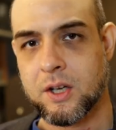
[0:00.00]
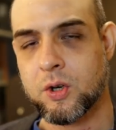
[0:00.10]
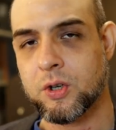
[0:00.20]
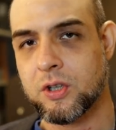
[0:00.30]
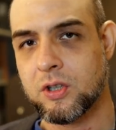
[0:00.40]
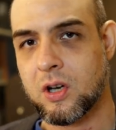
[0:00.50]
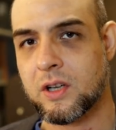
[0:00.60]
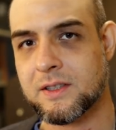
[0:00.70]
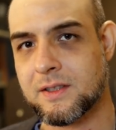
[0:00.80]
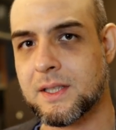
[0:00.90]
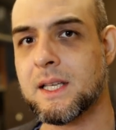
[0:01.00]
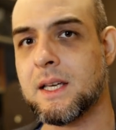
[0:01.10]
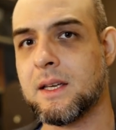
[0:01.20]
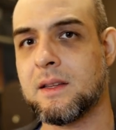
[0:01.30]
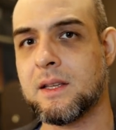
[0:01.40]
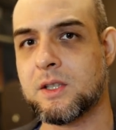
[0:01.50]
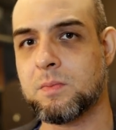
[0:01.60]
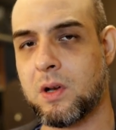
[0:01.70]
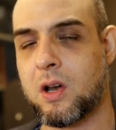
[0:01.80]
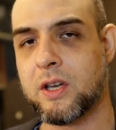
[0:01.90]
could not see this
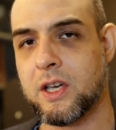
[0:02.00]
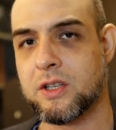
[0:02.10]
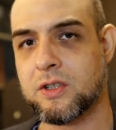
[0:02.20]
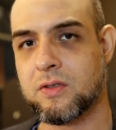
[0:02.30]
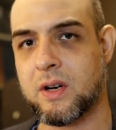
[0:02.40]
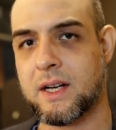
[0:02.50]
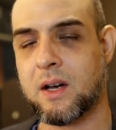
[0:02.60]
blockage, right?